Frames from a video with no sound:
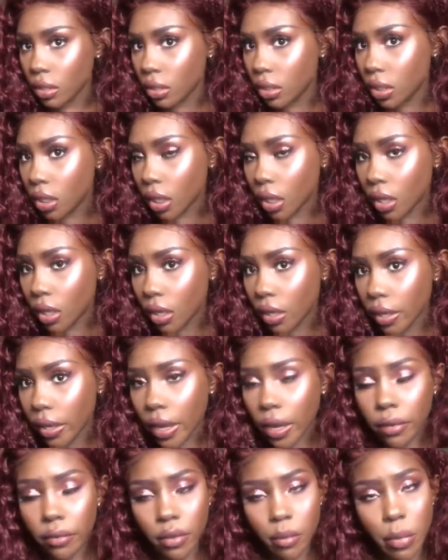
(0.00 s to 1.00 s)
took it
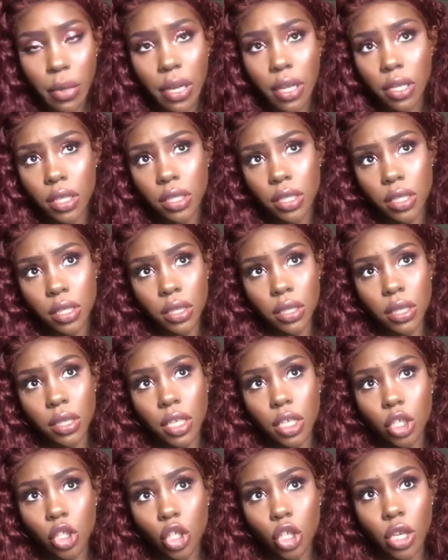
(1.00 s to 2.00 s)
out of the box
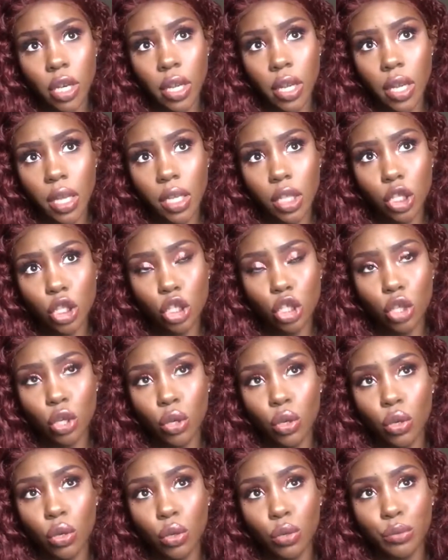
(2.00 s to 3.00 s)
yesterday,
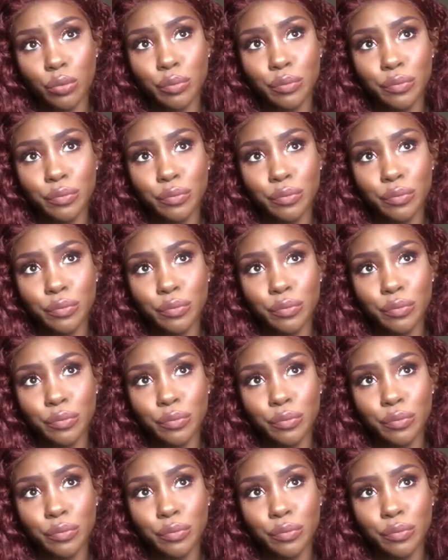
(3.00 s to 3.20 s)
so